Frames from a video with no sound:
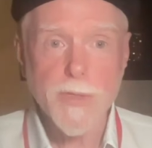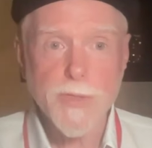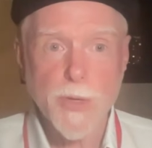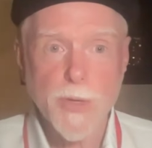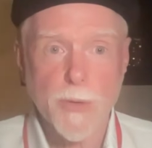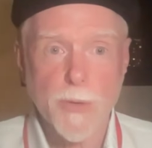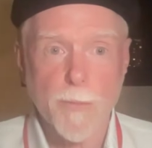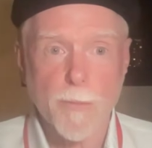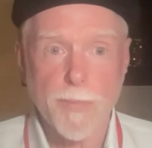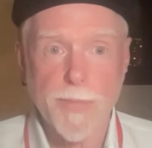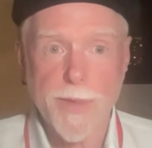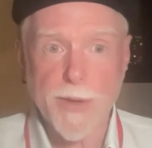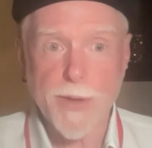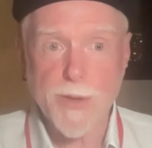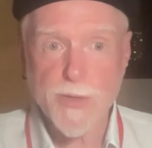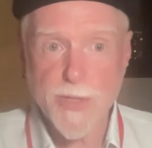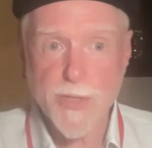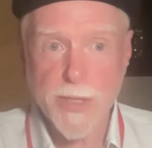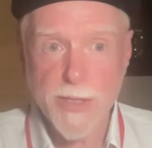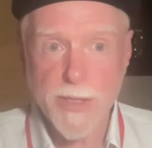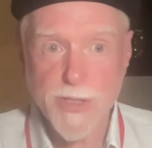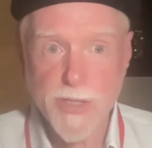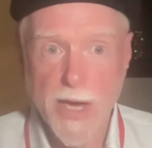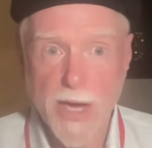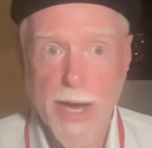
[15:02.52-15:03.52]
So
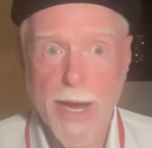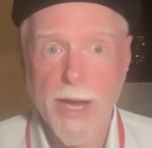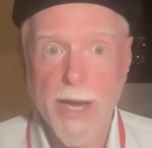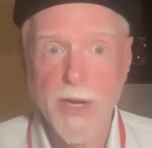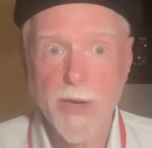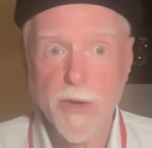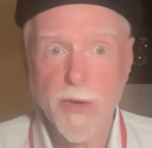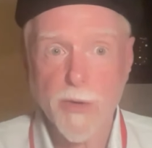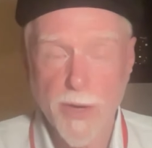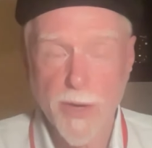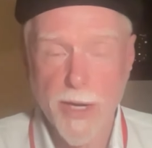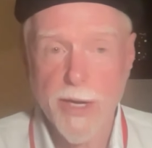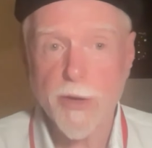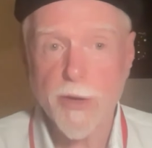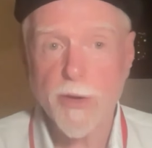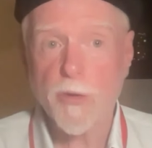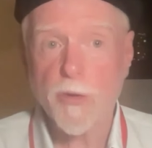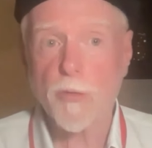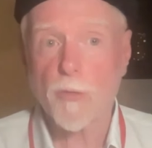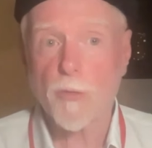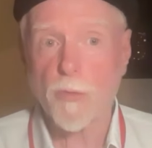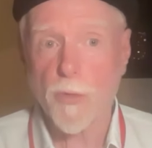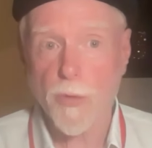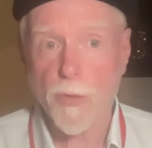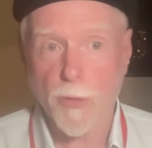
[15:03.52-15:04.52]
there's an entire
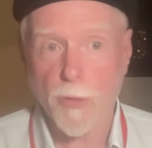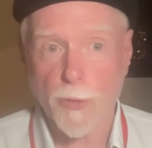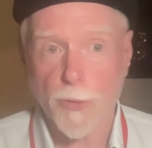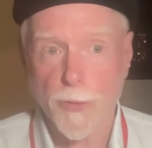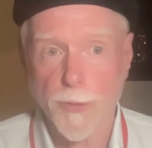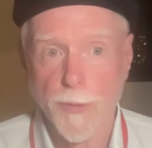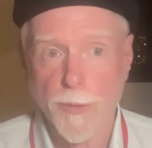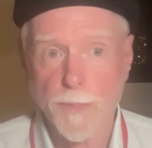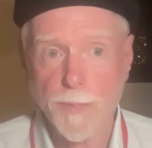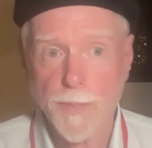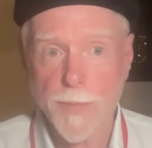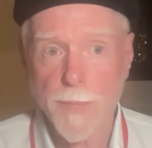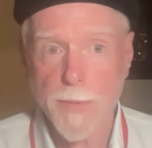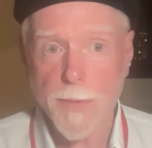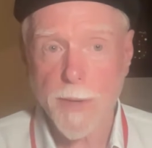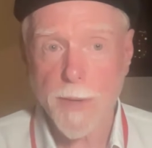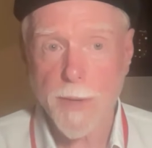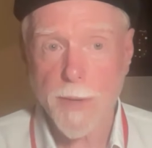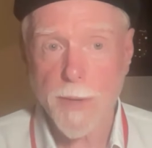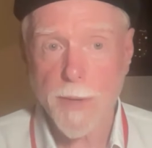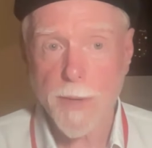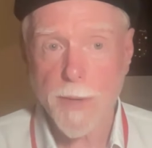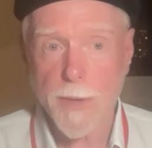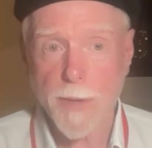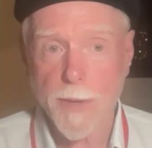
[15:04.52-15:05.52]
inner world
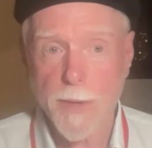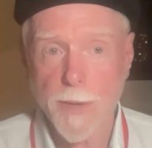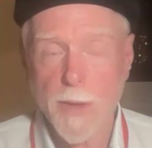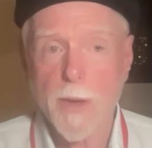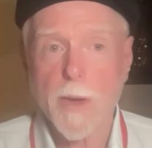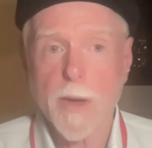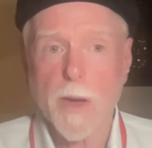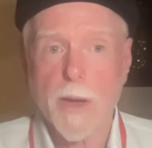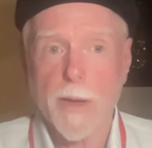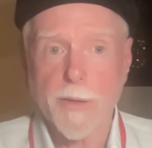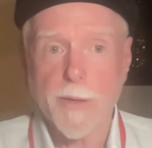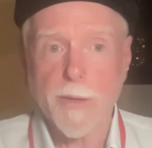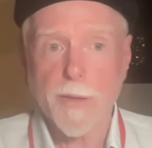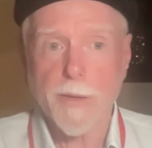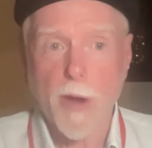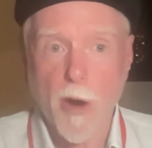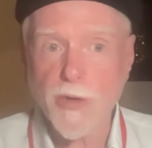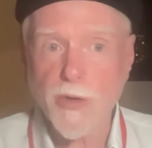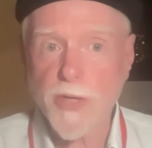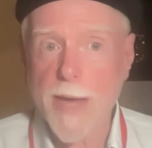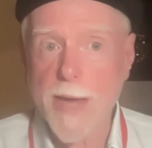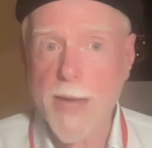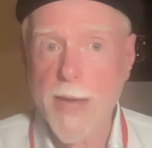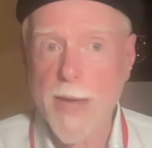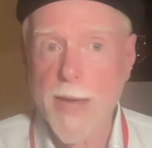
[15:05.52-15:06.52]
an
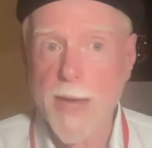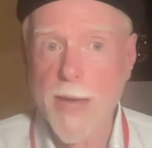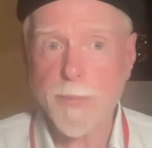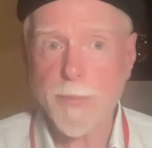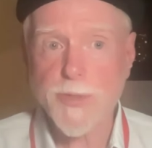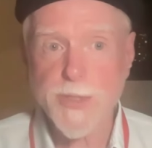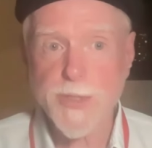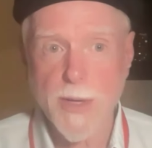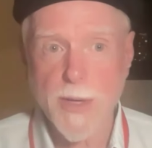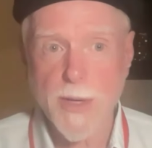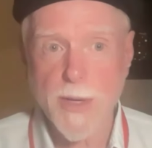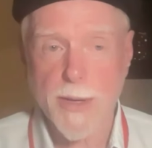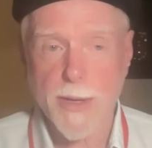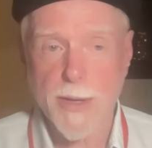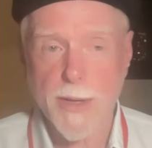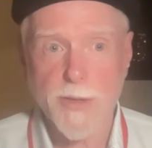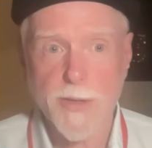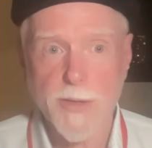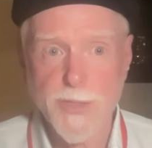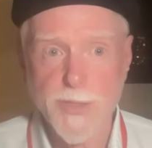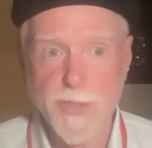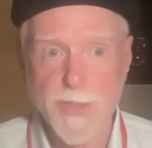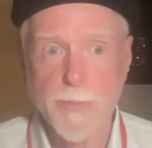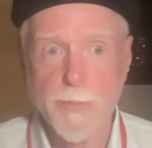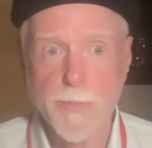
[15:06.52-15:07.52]
archetypal
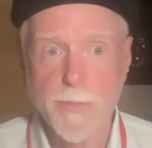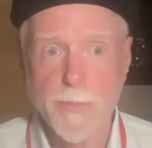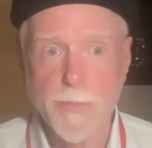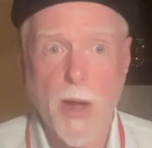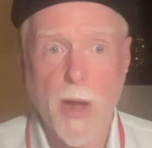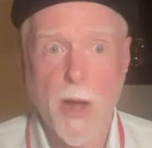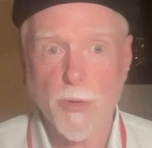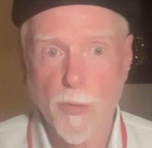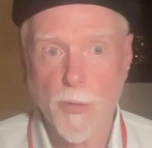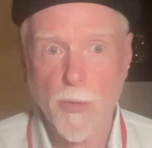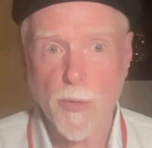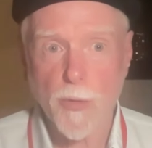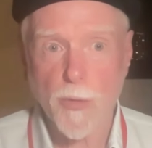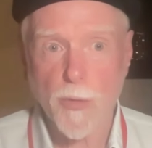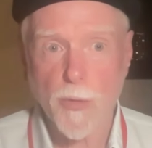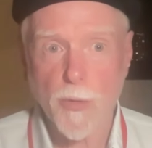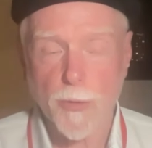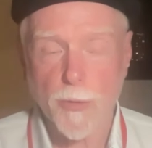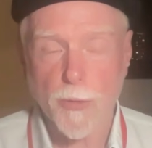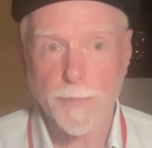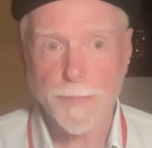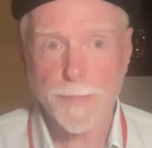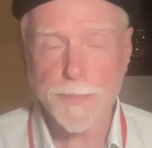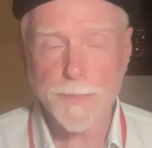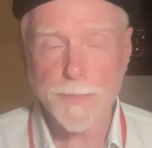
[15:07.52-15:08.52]
symbolic
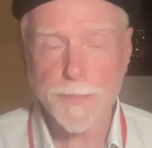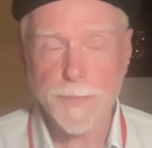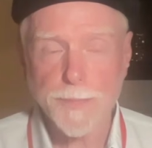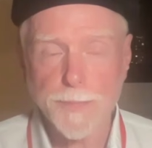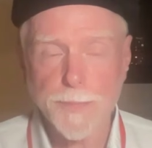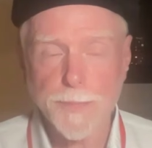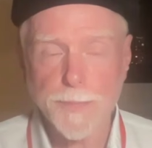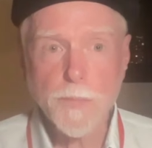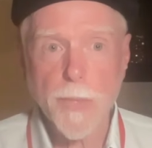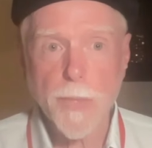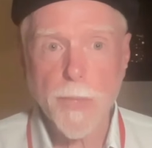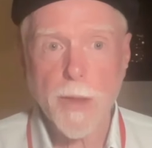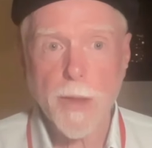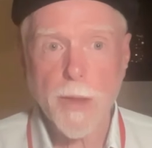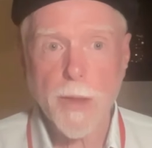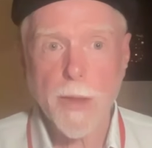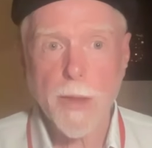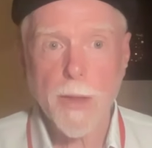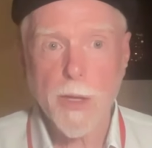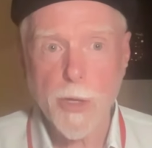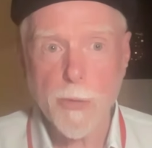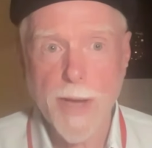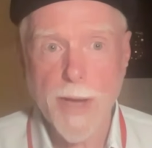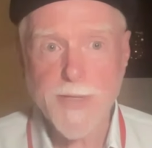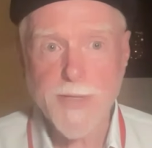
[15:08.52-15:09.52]
world,
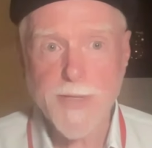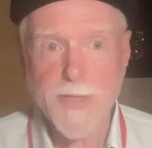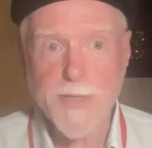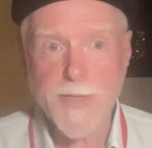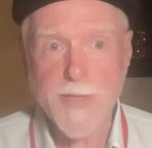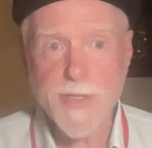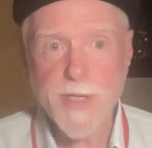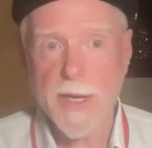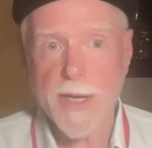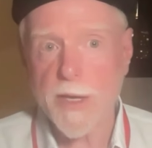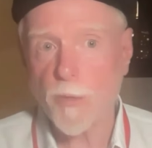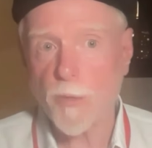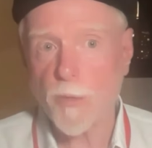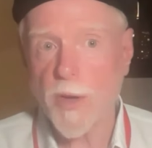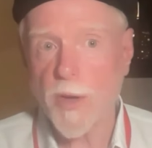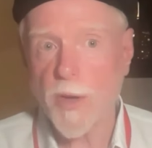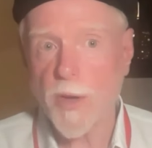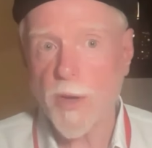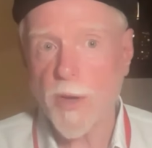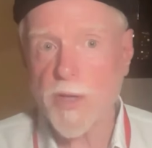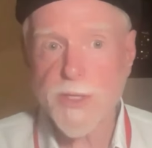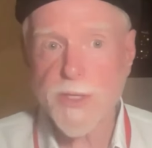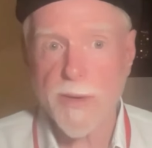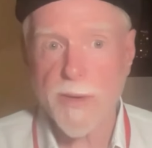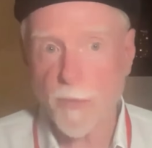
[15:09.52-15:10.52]
you might say,
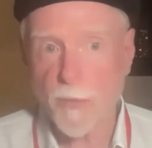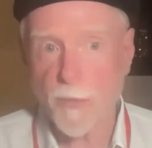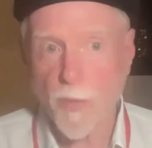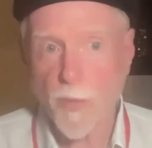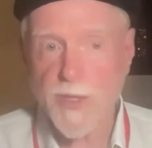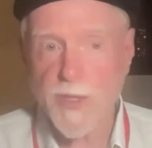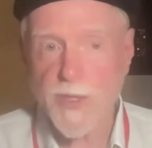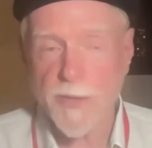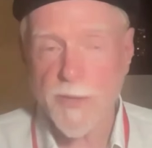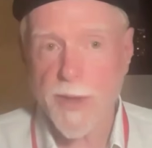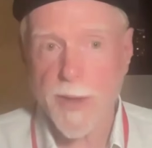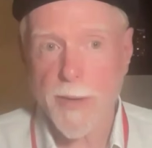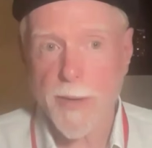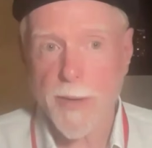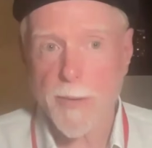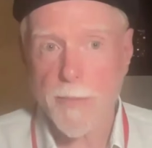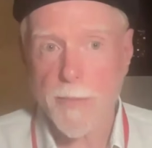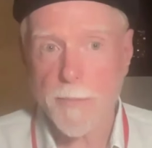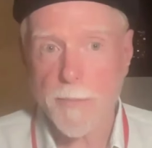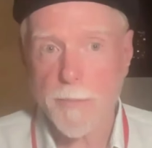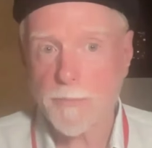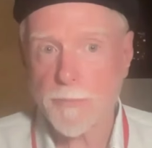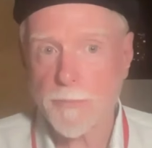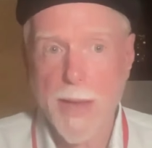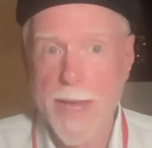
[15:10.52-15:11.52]
in which
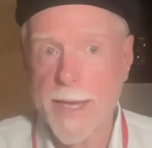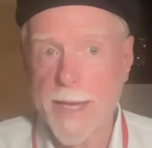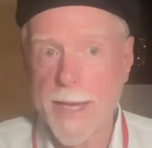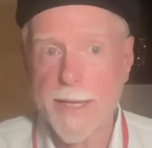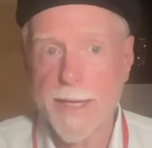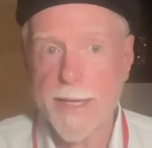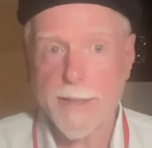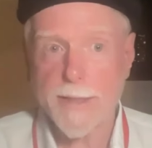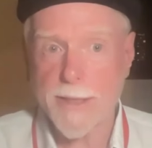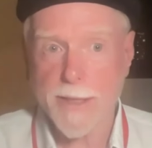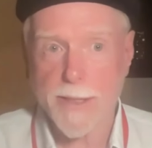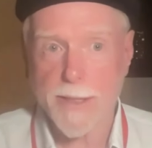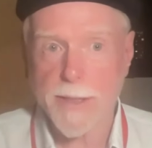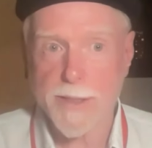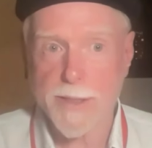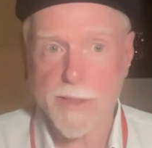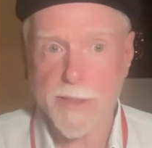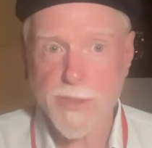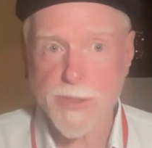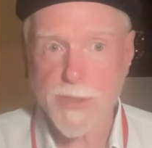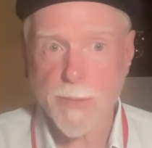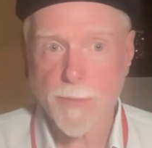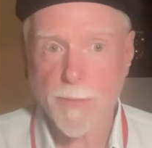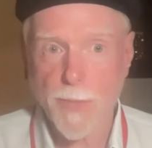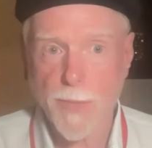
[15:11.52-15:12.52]
the
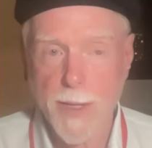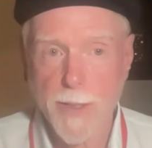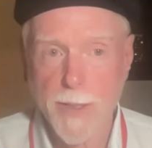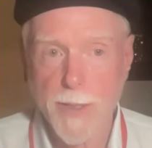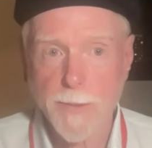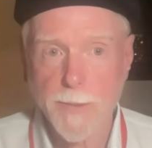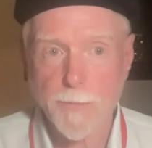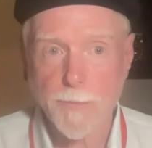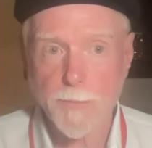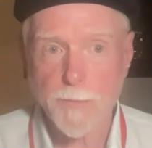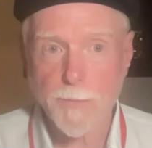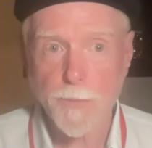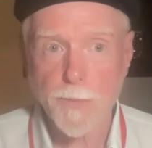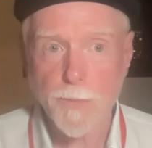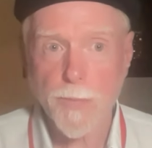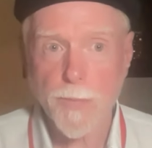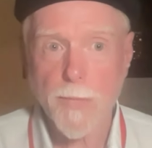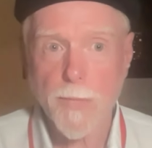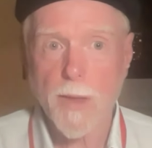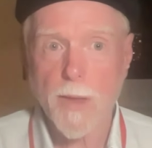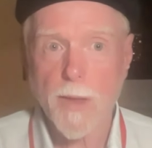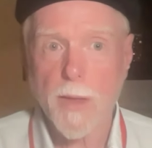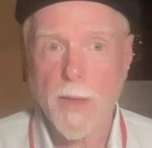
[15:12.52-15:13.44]
pain is hidden.